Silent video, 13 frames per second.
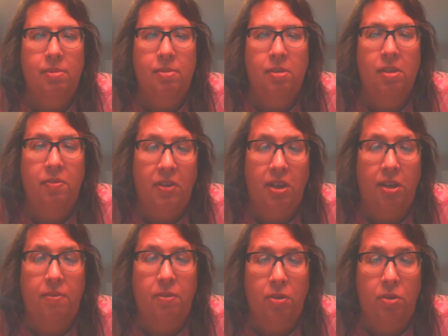if I
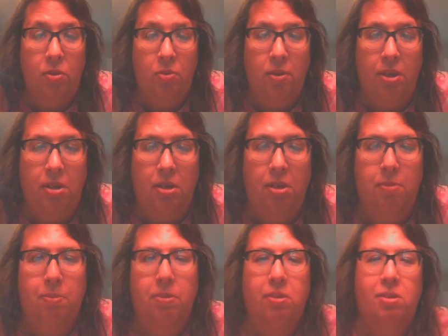ever do wake up,
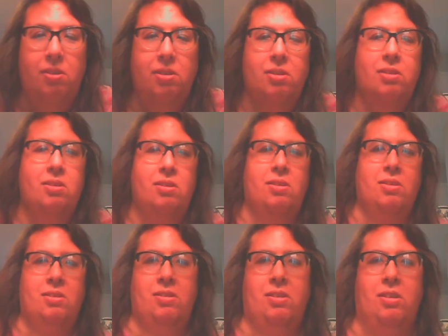
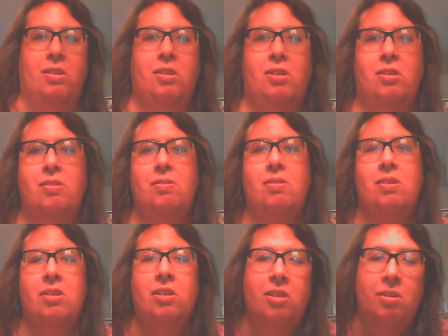you know,
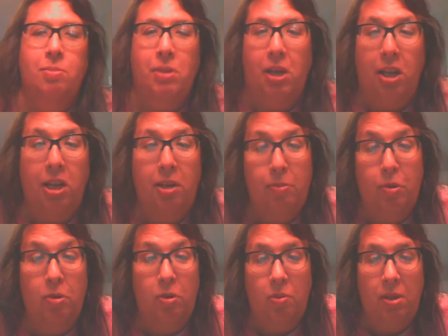but I am
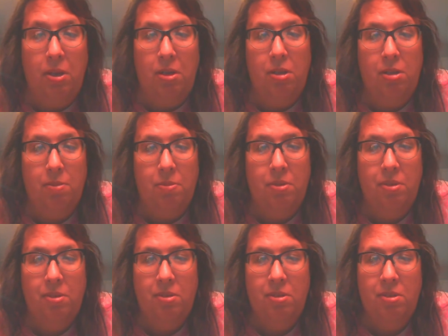going to wake up
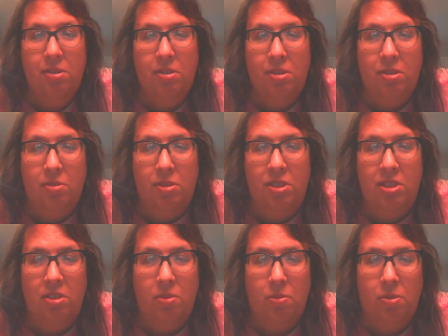and
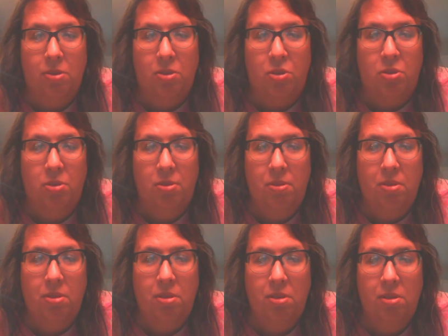see the real
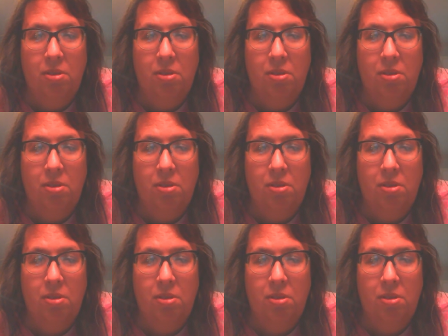truth.